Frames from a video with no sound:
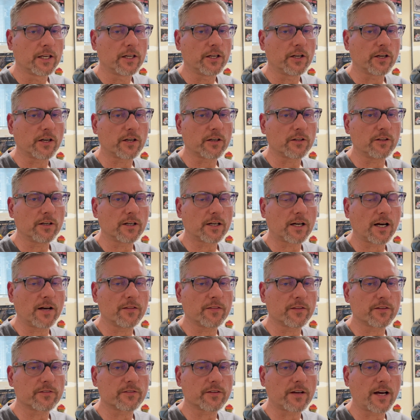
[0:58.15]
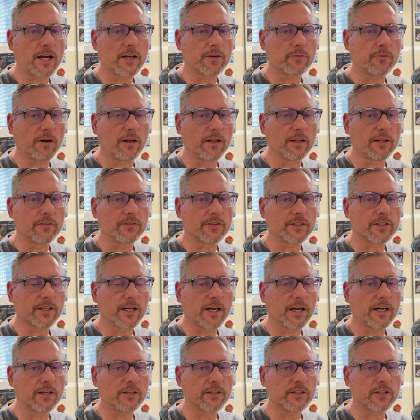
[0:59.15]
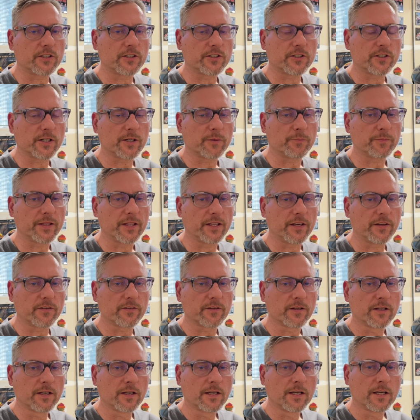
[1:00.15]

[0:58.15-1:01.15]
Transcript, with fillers: You can look on the sidewall of a tire to determine this,